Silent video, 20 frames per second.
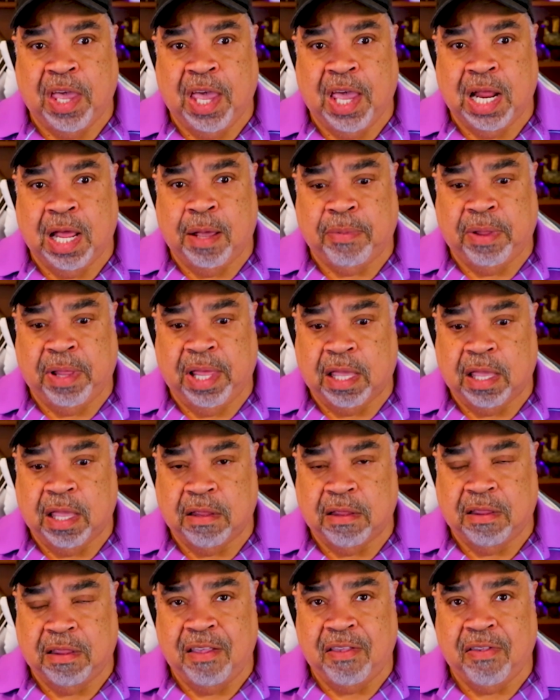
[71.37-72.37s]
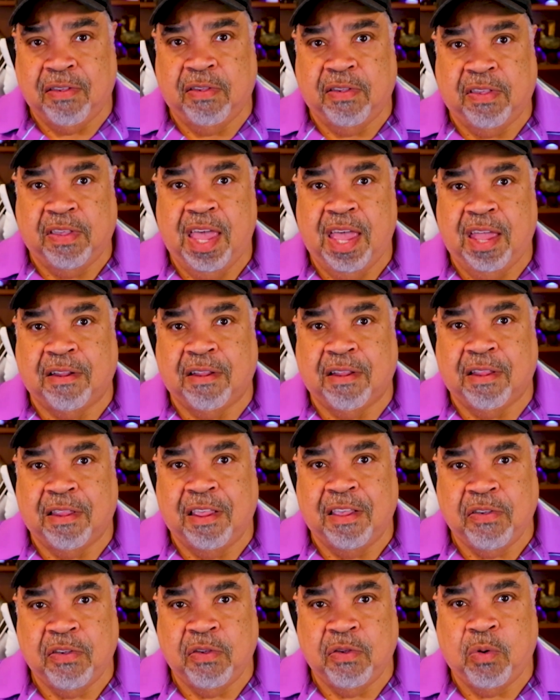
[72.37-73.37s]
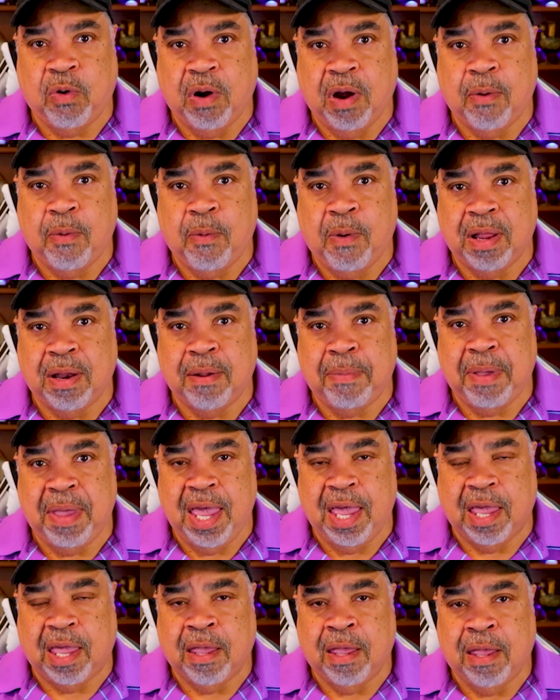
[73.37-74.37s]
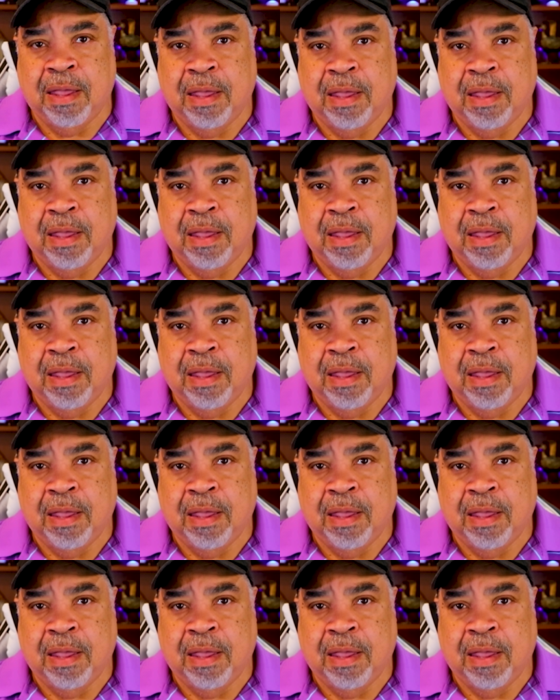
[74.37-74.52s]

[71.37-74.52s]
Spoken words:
And I'm like, this is it. This is where I want to be.